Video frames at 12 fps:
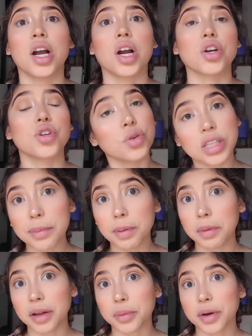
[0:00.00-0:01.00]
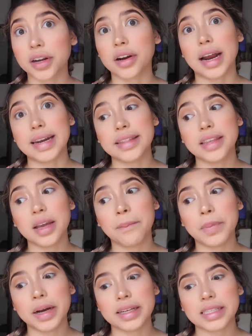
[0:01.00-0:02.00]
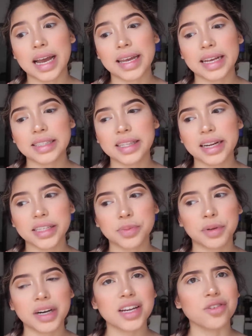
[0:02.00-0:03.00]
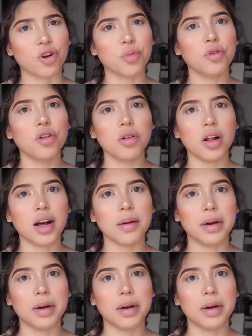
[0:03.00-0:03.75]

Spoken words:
or no type of blood work or anything, but I guess that it's pretty normal.